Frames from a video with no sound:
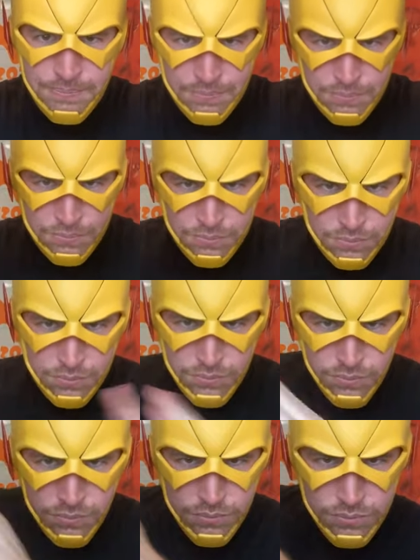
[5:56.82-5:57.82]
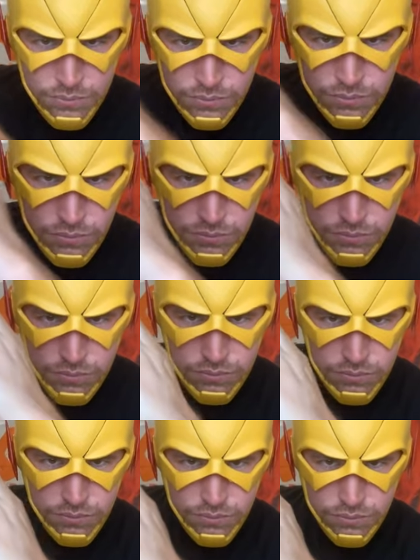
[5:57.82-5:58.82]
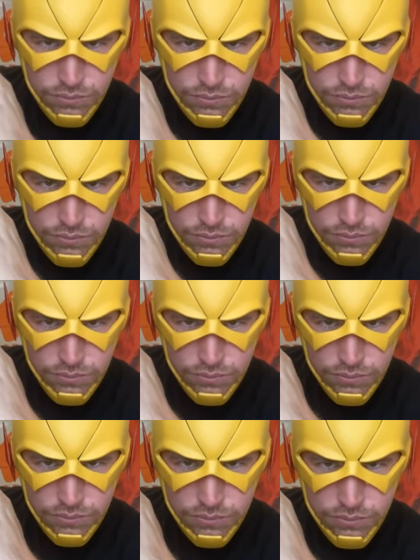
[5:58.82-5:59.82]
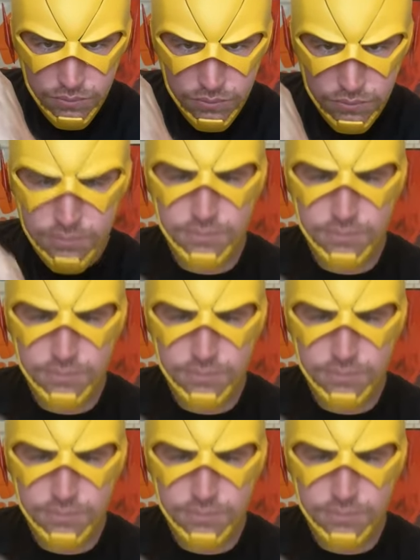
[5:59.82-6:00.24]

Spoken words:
(no one is talking)